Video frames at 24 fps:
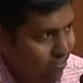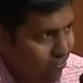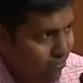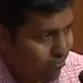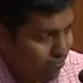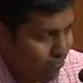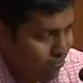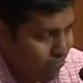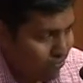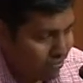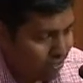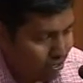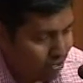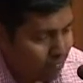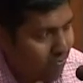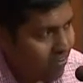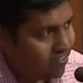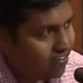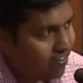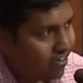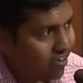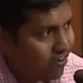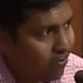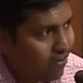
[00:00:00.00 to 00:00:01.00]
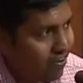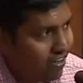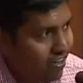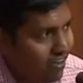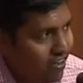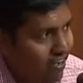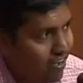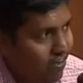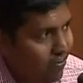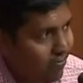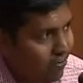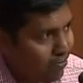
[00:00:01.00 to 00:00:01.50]
So without much ado, can
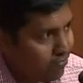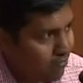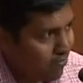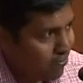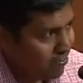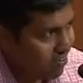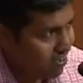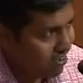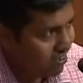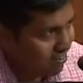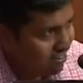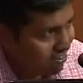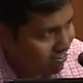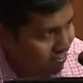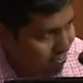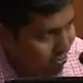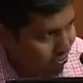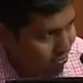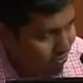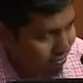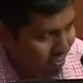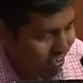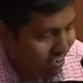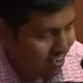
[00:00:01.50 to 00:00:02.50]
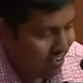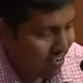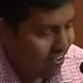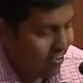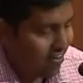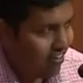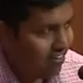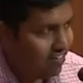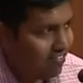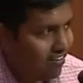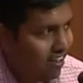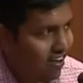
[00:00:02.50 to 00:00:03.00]
I request Professor Anindya Sinha to
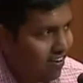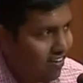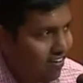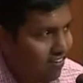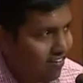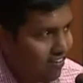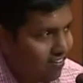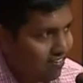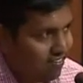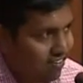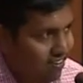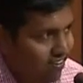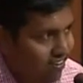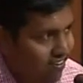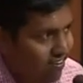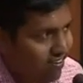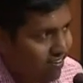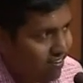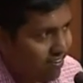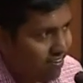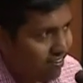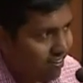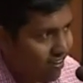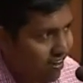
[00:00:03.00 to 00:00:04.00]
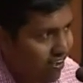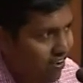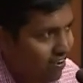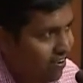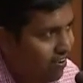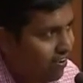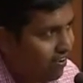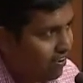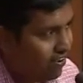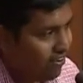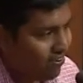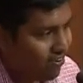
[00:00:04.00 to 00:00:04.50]
kindly chair the session
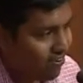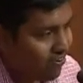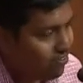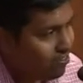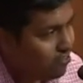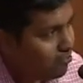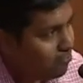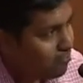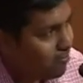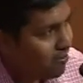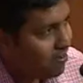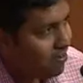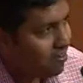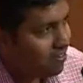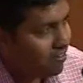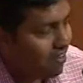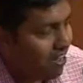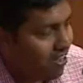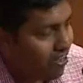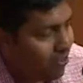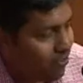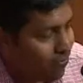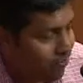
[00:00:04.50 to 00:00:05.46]
and introduce the speaker. Thank